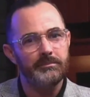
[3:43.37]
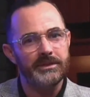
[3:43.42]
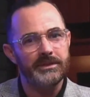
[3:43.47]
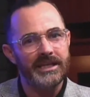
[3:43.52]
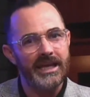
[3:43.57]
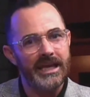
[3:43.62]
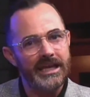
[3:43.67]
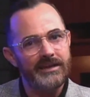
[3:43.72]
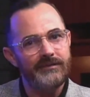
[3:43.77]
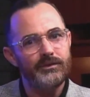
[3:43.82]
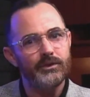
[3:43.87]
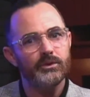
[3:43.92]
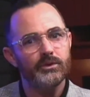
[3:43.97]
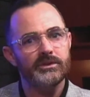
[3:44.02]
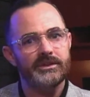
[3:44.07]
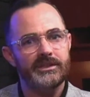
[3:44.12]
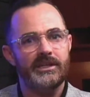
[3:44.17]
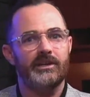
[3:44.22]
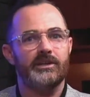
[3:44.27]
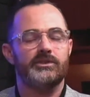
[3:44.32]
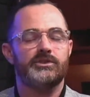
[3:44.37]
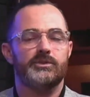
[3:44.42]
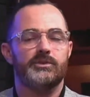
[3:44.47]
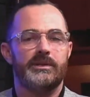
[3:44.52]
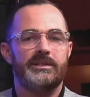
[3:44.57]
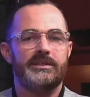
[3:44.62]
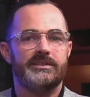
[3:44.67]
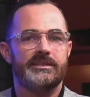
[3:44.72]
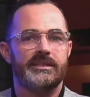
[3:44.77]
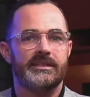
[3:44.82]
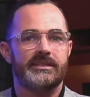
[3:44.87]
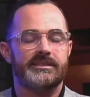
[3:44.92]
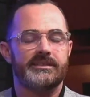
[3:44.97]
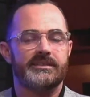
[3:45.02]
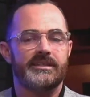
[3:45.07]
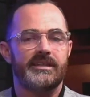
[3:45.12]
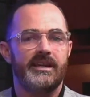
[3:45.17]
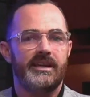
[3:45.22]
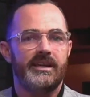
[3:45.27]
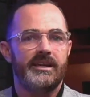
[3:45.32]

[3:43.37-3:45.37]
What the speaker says: behavioral characteristics